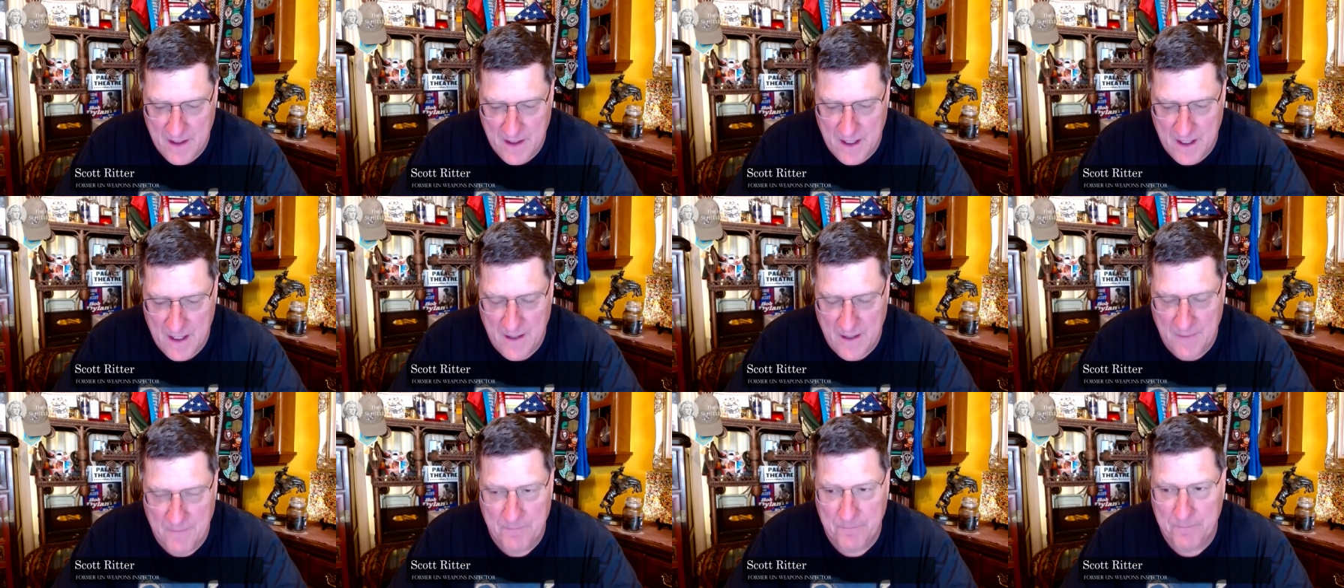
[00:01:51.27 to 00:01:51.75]

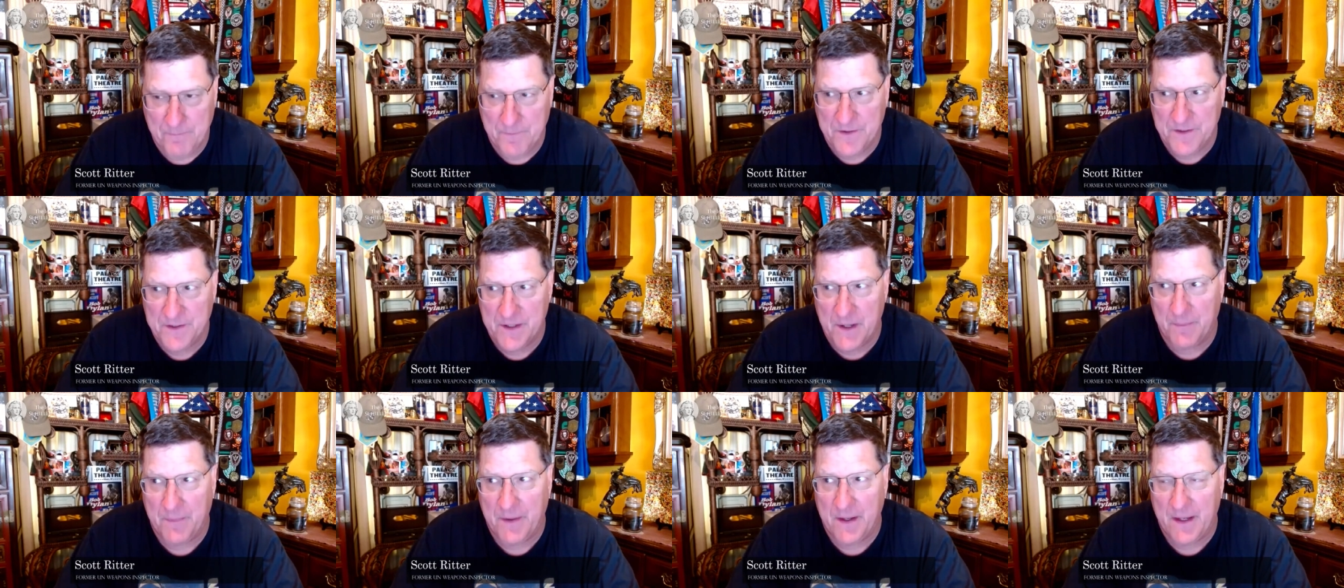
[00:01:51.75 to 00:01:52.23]
um,
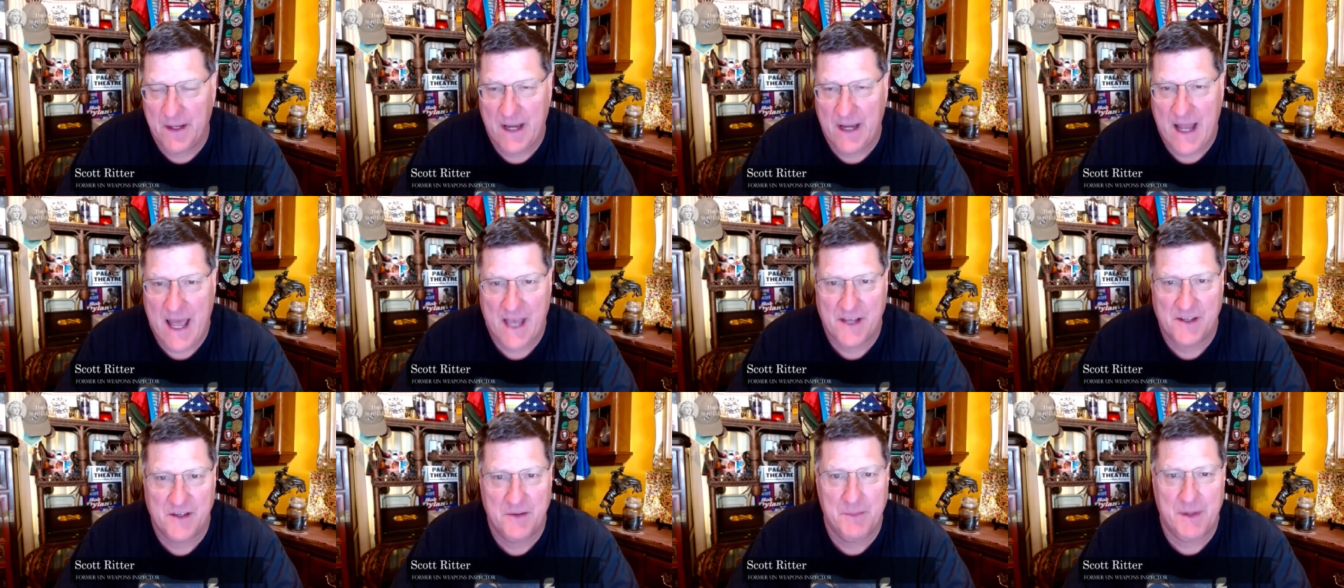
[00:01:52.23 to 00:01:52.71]
something
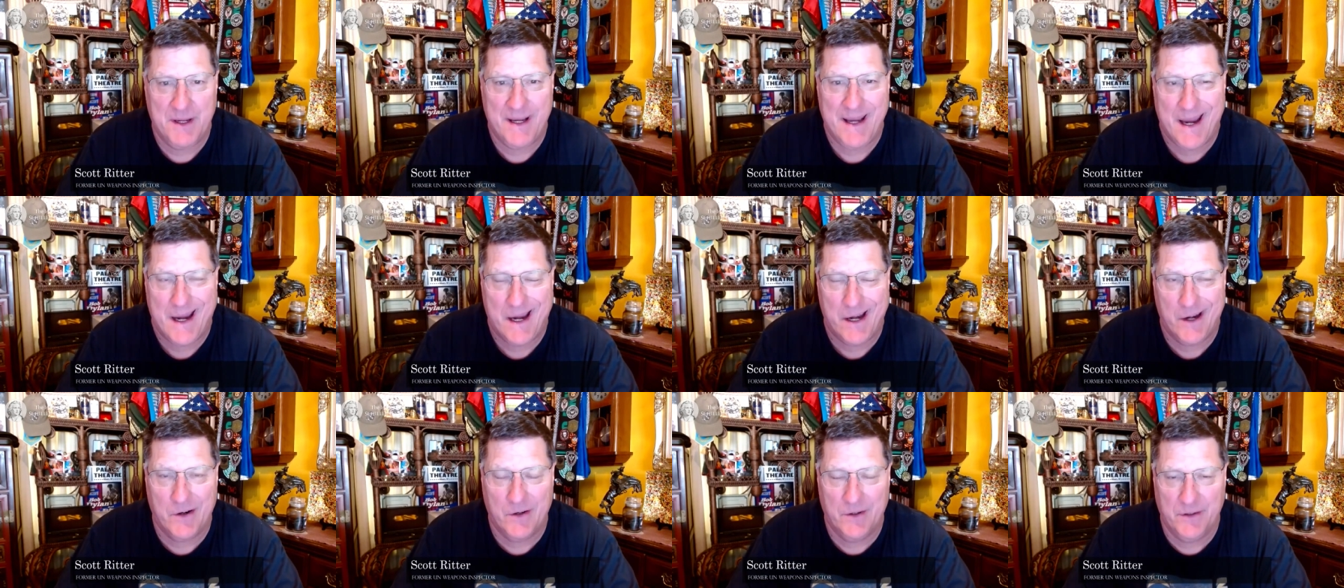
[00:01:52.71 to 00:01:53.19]
that hasn't been
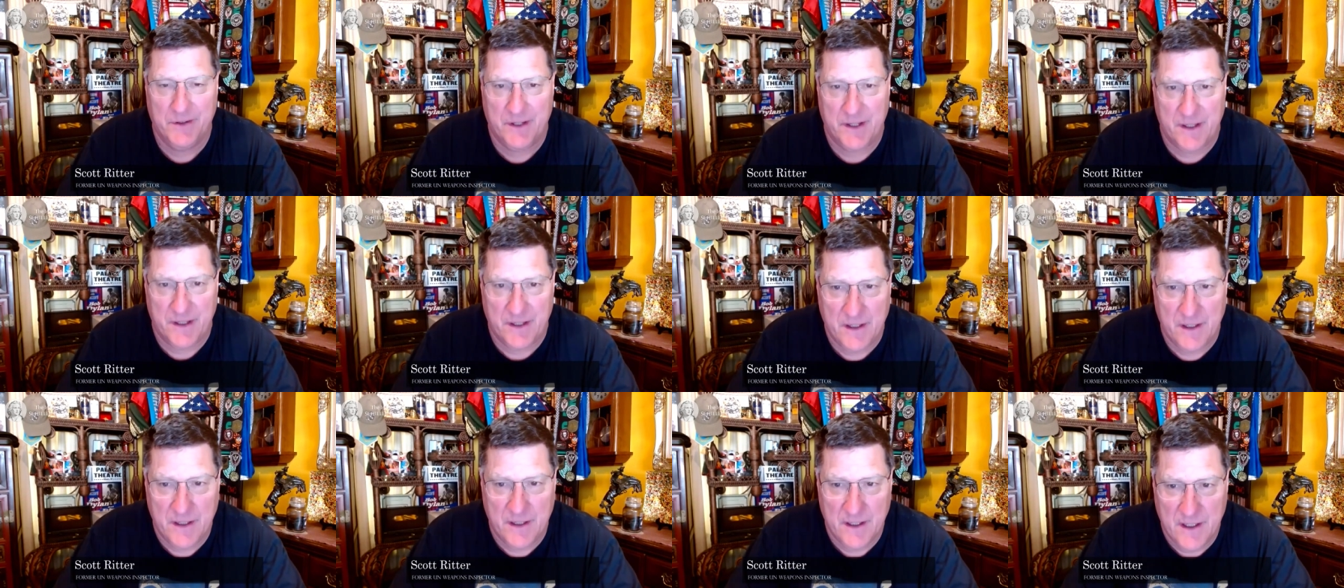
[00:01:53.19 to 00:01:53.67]

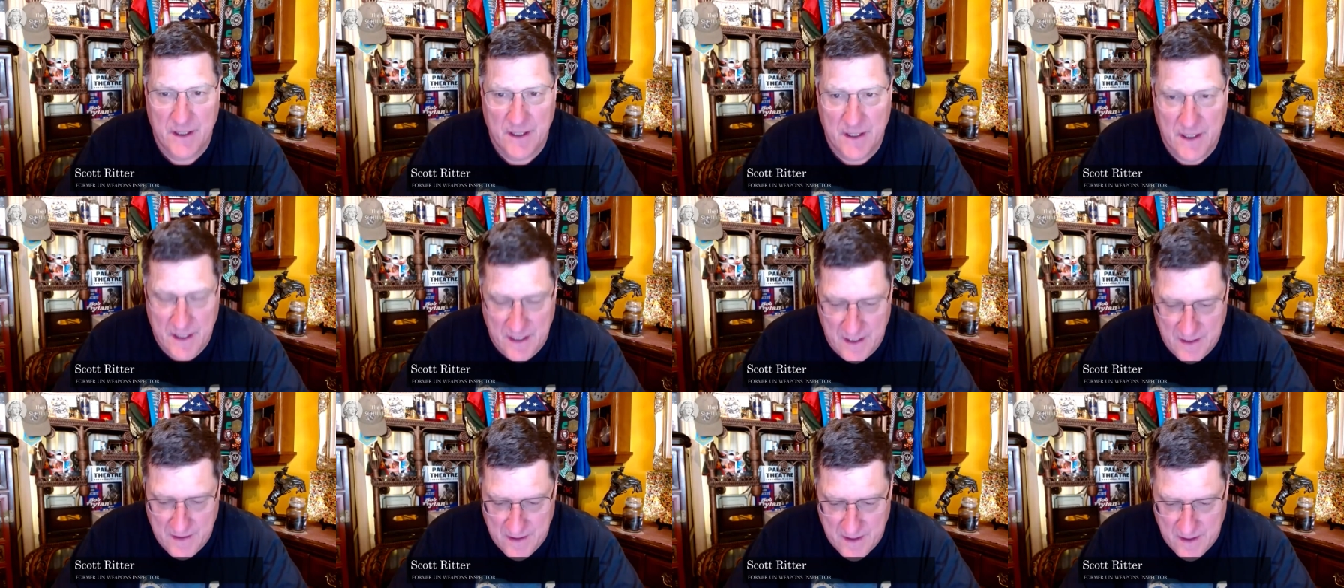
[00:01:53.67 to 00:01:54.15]
heralded
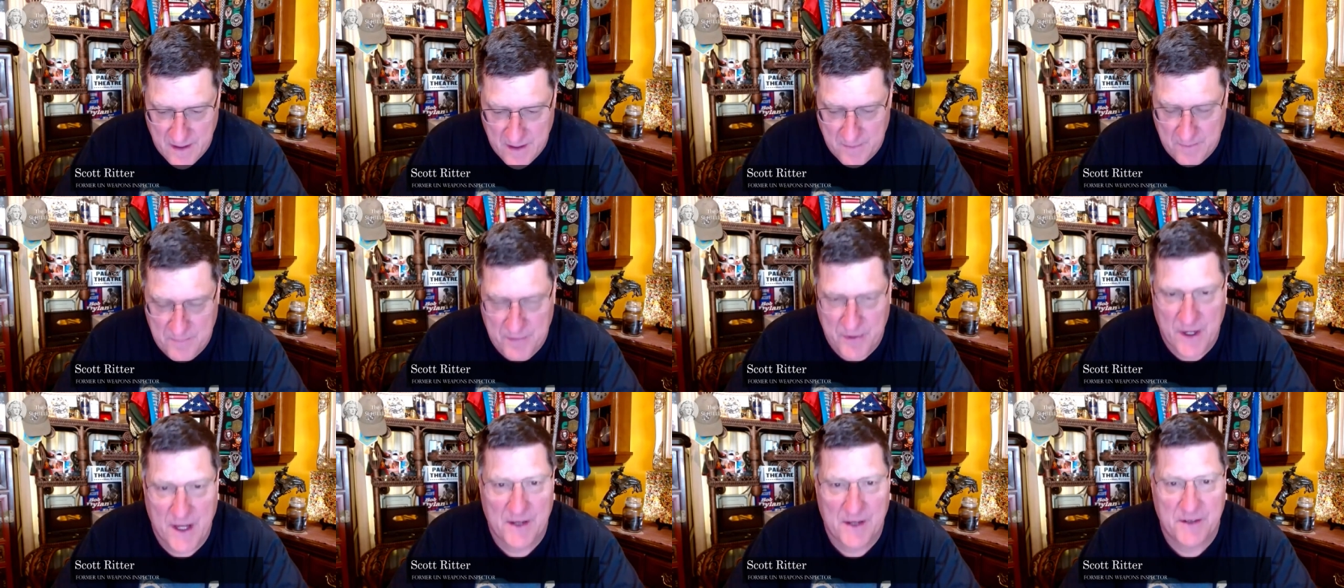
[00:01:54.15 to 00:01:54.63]
in
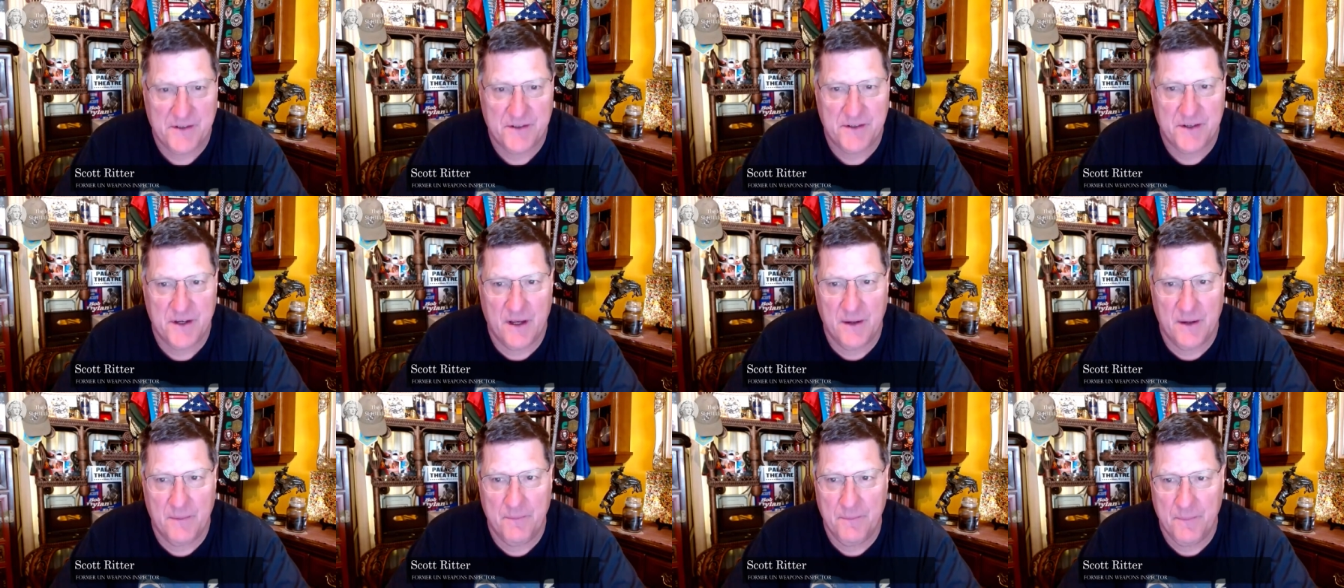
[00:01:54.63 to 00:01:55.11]
the
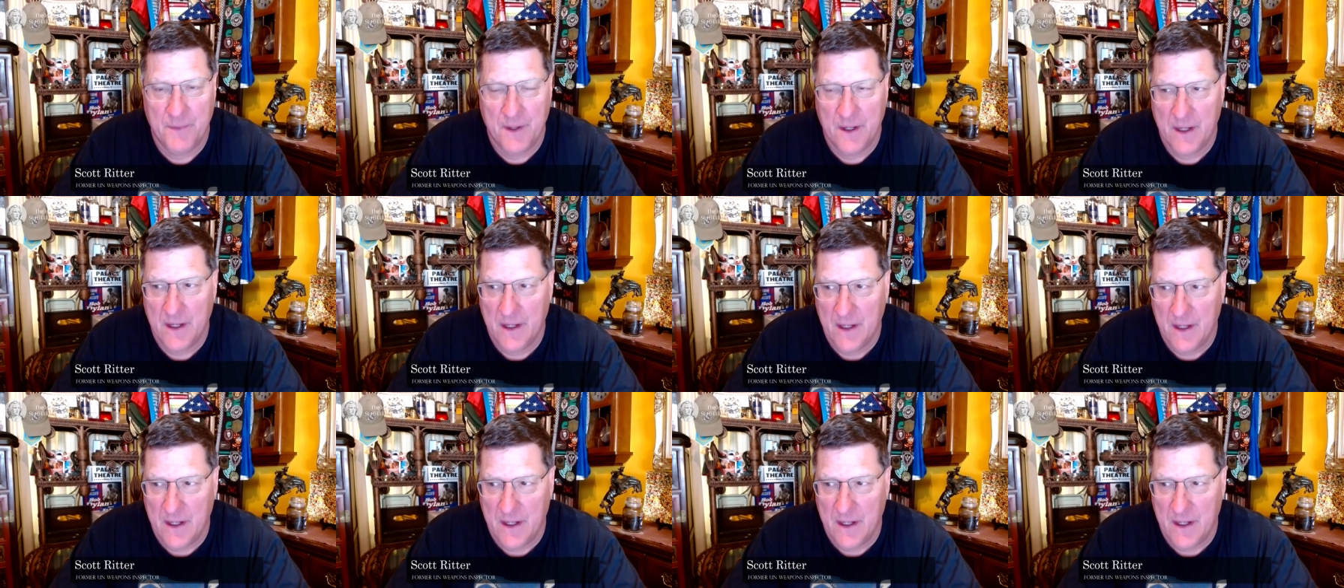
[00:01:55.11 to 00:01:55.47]
press um,